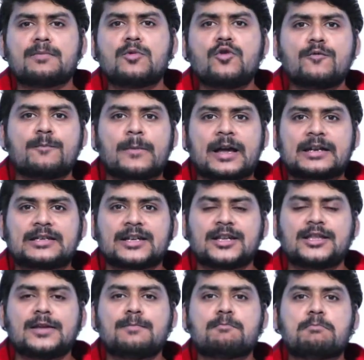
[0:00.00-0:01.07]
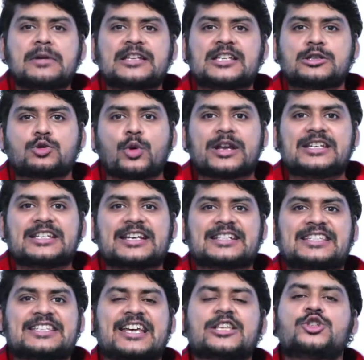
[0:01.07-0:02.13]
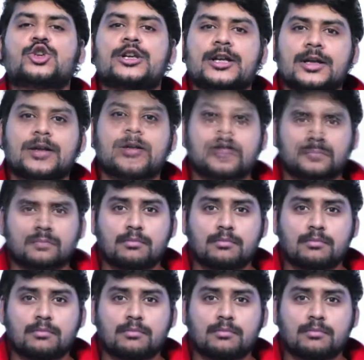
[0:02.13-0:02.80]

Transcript: movement in the mid-20th century.